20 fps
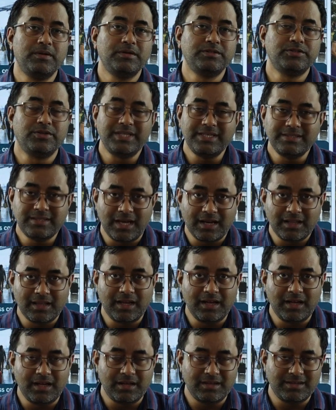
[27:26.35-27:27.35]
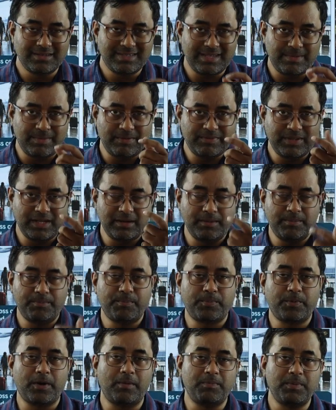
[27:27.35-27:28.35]
So these are some of the
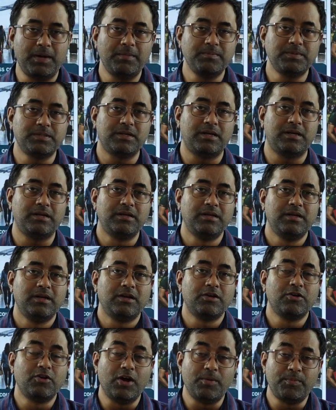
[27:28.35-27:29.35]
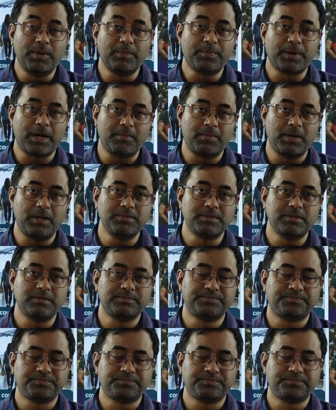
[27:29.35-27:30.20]
problems, global problems.